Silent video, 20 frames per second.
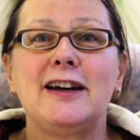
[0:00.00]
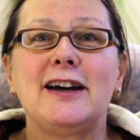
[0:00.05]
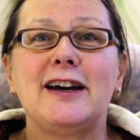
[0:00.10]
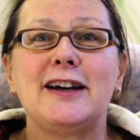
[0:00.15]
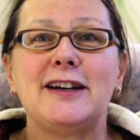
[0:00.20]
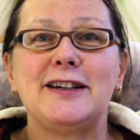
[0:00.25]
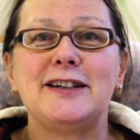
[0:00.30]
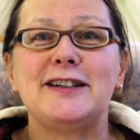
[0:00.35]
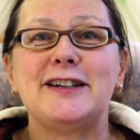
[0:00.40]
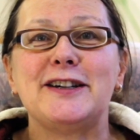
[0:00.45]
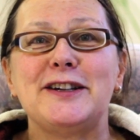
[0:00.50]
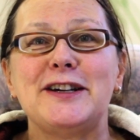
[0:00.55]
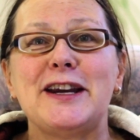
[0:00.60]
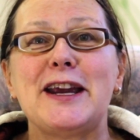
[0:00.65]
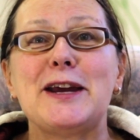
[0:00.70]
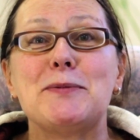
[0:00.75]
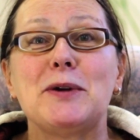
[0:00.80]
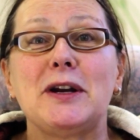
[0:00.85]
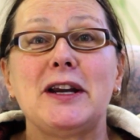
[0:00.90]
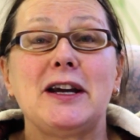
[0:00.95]
and
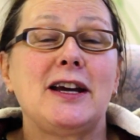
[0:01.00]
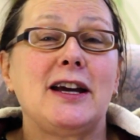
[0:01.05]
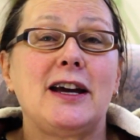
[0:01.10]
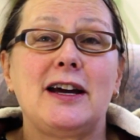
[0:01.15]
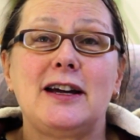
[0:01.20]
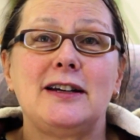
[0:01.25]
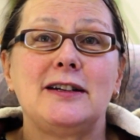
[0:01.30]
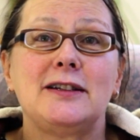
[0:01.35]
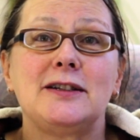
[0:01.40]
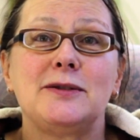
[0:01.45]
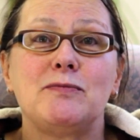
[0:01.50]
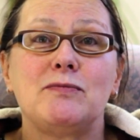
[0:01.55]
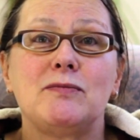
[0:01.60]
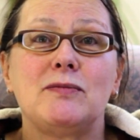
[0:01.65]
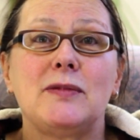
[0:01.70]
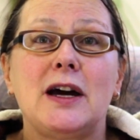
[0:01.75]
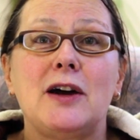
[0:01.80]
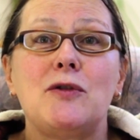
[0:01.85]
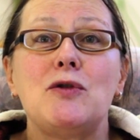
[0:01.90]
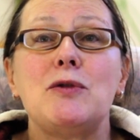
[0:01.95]
neighbourly, and
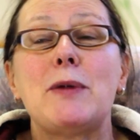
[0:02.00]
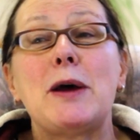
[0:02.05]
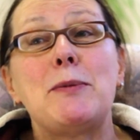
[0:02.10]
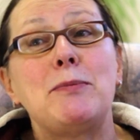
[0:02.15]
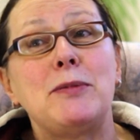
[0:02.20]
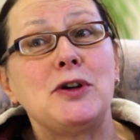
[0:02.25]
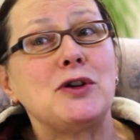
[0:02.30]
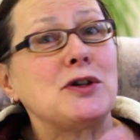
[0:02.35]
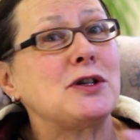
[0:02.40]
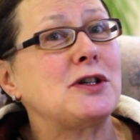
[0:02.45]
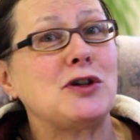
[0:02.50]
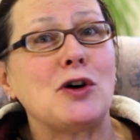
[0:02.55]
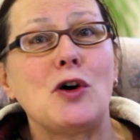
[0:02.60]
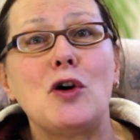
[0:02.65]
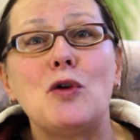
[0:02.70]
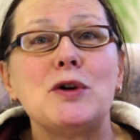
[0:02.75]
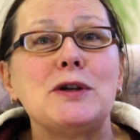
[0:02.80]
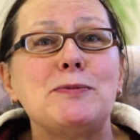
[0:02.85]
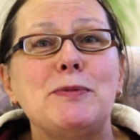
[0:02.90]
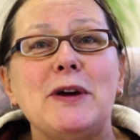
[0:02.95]
I remember just
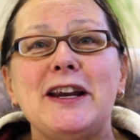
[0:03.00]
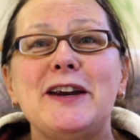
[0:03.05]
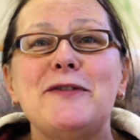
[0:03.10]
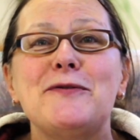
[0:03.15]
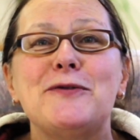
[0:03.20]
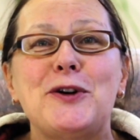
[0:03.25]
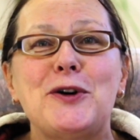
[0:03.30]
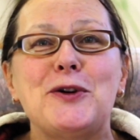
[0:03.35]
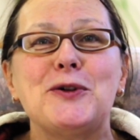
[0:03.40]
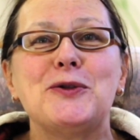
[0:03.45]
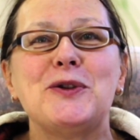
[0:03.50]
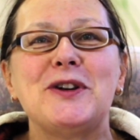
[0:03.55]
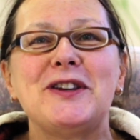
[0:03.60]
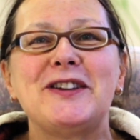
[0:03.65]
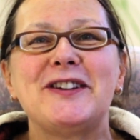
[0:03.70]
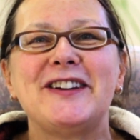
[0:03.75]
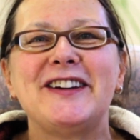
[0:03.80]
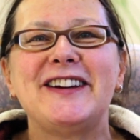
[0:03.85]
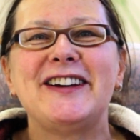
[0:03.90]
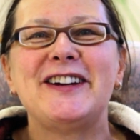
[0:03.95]
always being involved
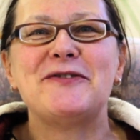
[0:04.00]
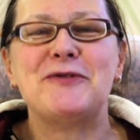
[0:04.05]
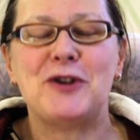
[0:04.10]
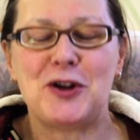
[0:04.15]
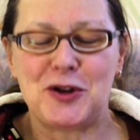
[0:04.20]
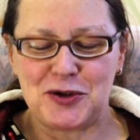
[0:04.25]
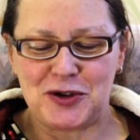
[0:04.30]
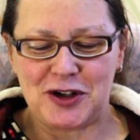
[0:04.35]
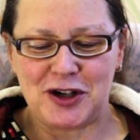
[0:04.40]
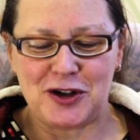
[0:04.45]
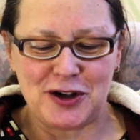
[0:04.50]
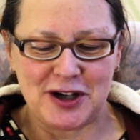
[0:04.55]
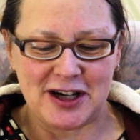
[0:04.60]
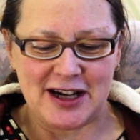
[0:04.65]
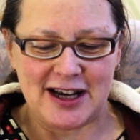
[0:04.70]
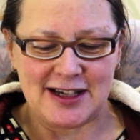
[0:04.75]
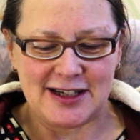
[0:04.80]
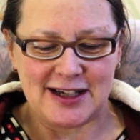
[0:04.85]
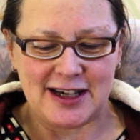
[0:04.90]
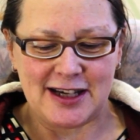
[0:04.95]
with voluntary
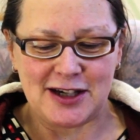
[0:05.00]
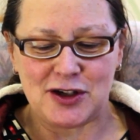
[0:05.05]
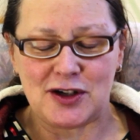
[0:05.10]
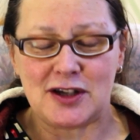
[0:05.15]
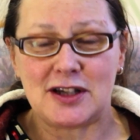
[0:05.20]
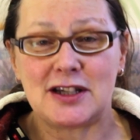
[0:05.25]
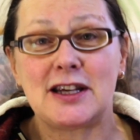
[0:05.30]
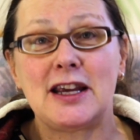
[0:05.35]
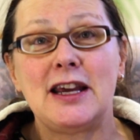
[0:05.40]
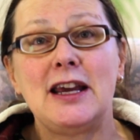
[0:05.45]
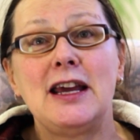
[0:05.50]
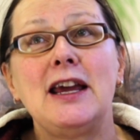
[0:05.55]
organisations.